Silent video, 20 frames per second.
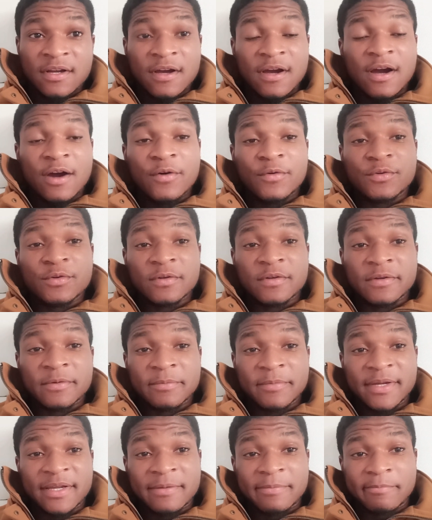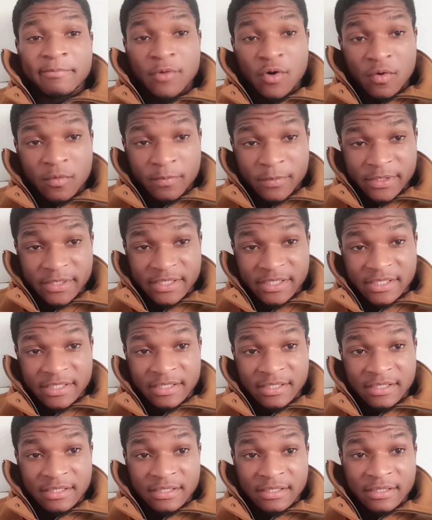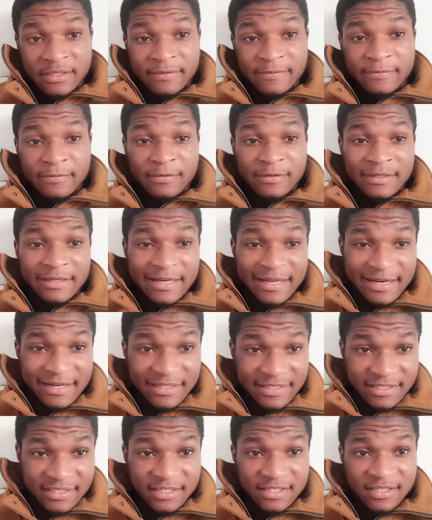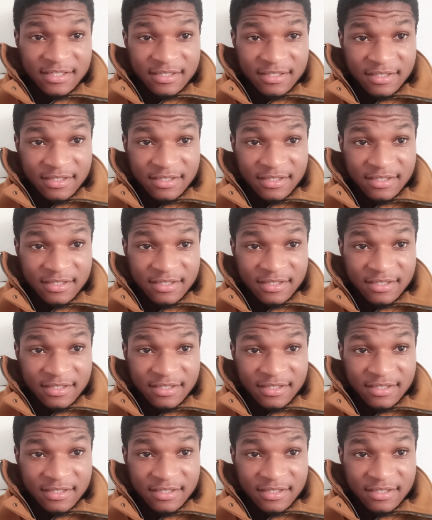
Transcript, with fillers: how you can make more money for less